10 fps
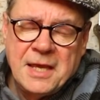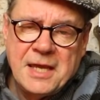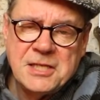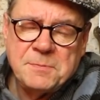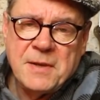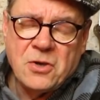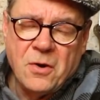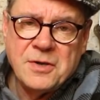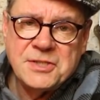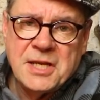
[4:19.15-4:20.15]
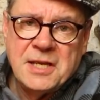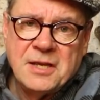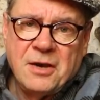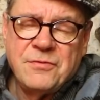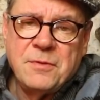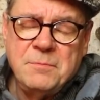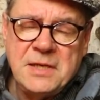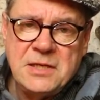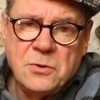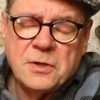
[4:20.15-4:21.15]
is because of the
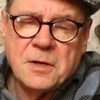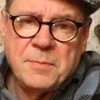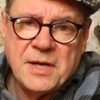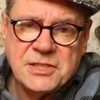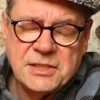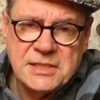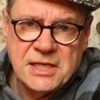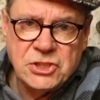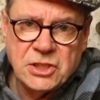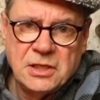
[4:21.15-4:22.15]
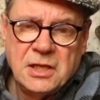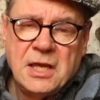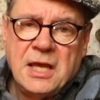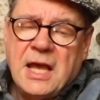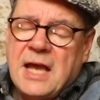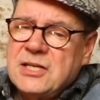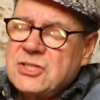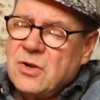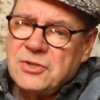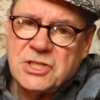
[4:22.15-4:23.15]
mediocre presentation, and
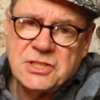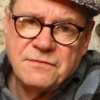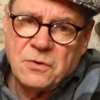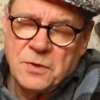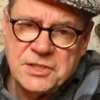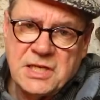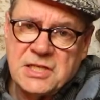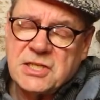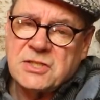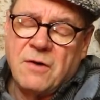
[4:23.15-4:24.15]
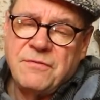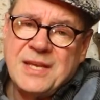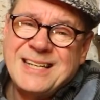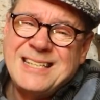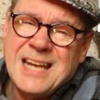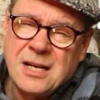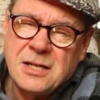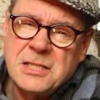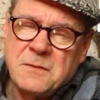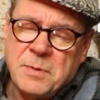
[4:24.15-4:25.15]
it's not just of the whisky, it's of the
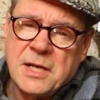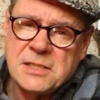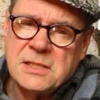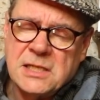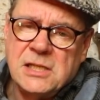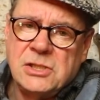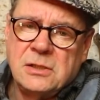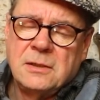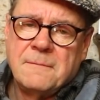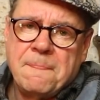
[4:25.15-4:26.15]
integrity of presentation.